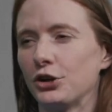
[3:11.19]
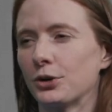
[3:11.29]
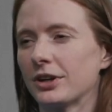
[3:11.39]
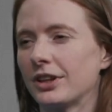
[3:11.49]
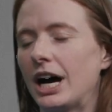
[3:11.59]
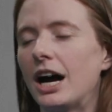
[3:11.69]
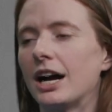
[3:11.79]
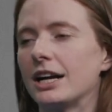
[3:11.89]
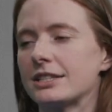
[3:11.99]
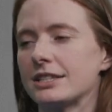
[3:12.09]
Your
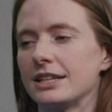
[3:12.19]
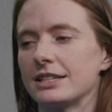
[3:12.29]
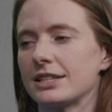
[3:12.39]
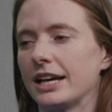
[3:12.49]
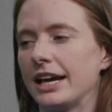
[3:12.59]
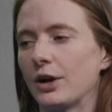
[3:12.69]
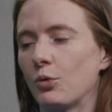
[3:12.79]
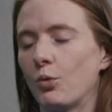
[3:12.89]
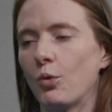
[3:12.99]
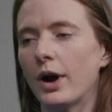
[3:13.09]
loss is like
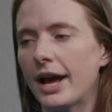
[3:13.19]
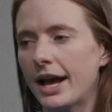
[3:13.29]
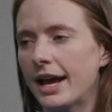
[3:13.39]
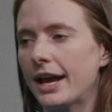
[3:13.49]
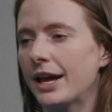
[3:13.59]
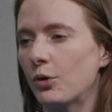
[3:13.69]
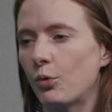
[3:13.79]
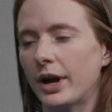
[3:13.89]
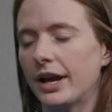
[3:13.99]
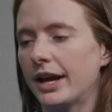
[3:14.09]
way,
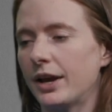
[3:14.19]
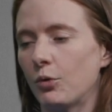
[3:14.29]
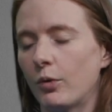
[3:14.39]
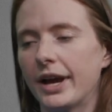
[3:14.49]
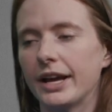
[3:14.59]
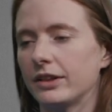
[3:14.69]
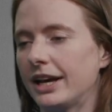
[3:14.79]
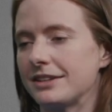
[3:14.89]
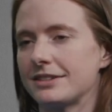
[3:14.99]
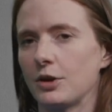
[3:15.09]
way, way
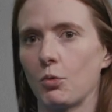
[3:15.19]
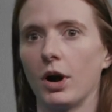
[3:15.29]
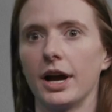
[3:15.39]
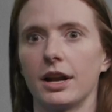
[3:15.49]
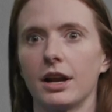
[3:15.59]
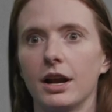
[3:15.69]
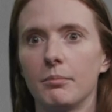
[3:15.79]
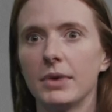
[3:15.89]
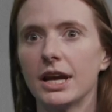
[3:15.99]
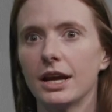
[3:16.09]
less than what
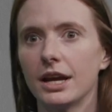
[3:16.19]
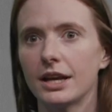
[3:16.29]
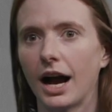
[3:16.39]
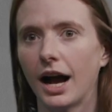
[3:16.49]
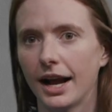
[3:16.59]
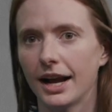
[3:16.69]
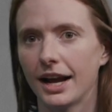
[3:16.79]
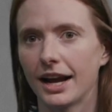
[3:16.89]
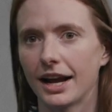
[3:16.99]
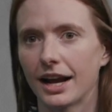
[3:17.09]
me
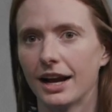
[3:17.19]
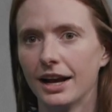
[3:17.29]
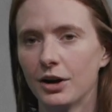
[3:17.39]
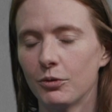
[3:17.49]
dying